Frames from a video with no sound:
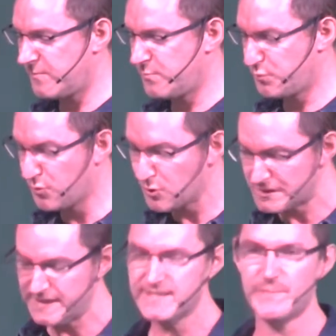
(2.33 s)

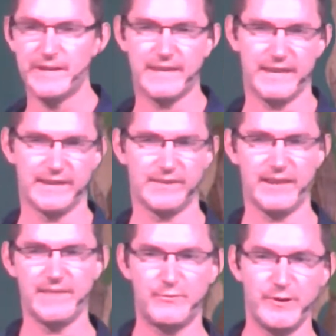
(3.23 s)
Broadly speaking,
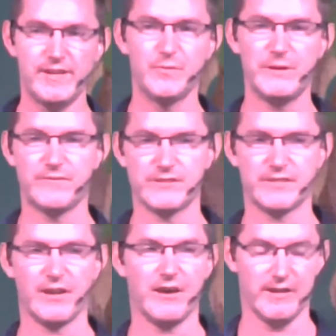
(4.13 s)
in the reading we've just
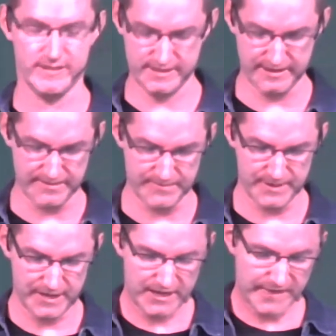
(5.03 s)
heard,
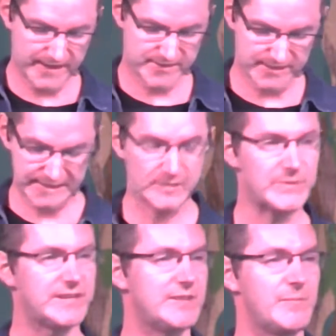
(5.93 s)
there's a little
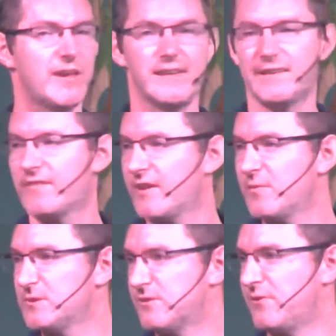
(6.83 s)
bit at the beginning that I
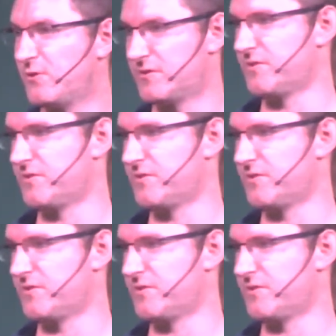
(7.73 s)
want to focus